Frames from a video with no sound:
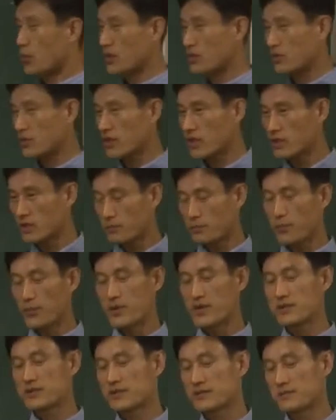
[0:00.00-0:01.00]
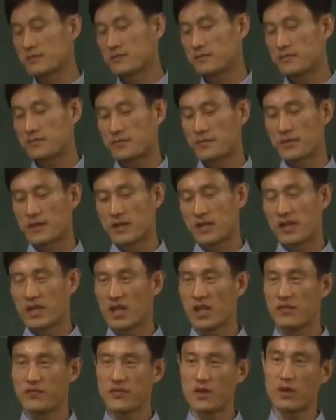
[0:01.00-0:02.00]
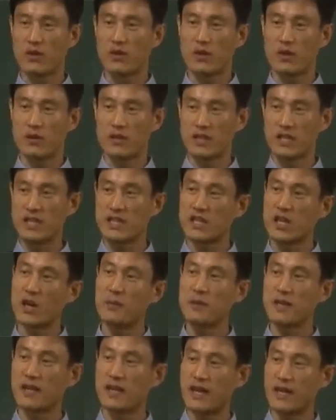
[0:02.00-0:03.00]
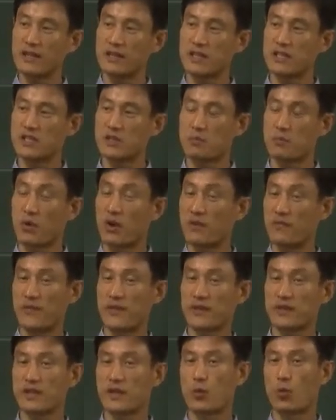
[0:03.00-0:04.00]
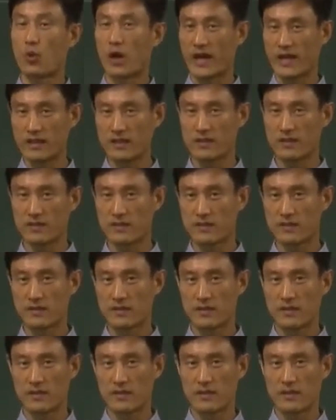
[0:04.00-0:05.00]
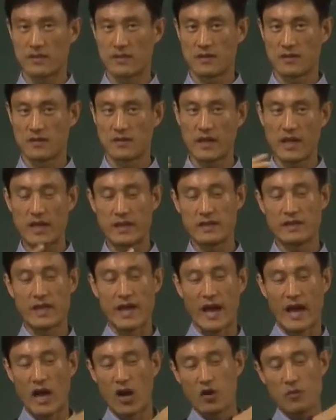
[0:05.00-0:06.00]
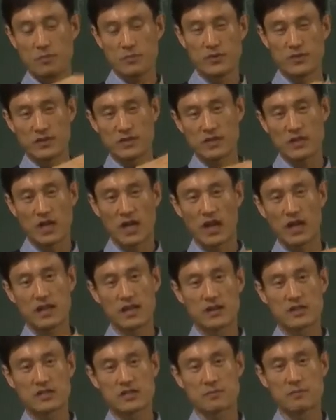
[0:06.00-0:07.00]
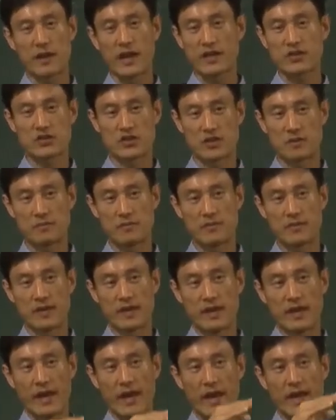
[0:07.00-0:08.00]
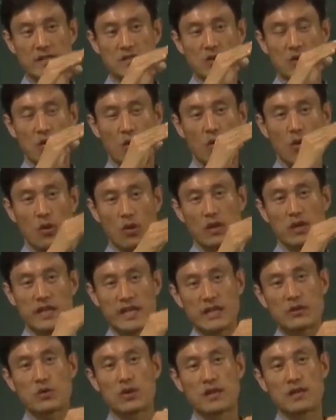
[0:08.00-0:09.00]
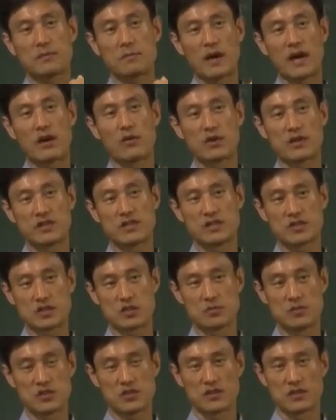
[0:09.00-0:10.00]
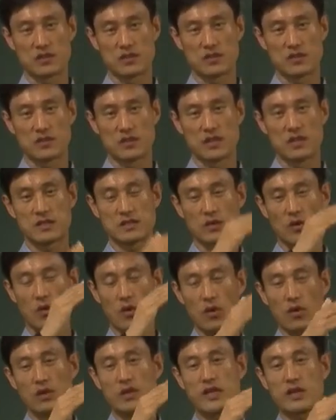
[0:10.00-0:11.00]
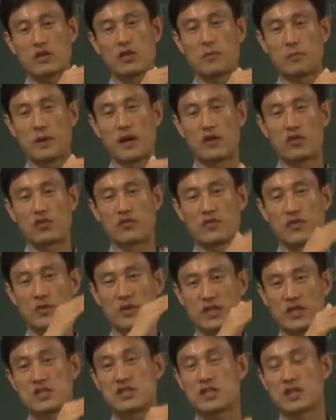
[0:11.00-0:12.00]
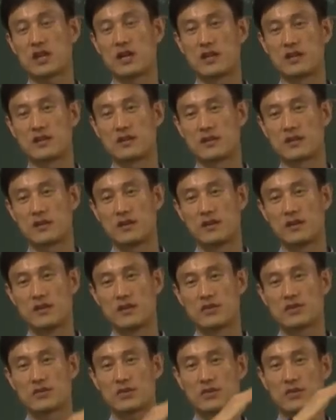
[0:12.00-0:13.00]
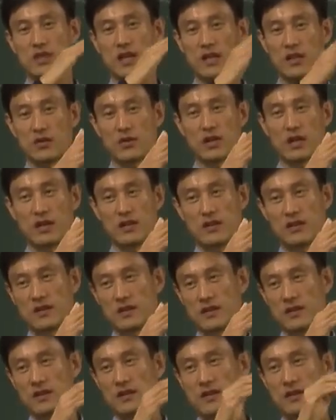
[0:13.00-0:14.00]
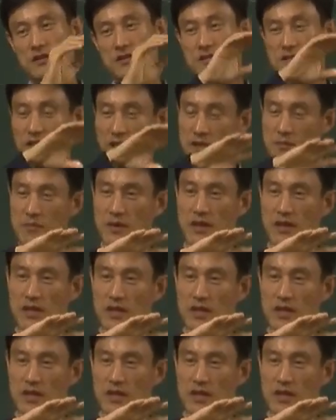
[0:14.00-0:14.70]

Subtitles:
when you look at the prism, if the incoming light is perfectly white, then the output color spectrum has all equal power distribution. It's all equal power for each color. So yellow color, same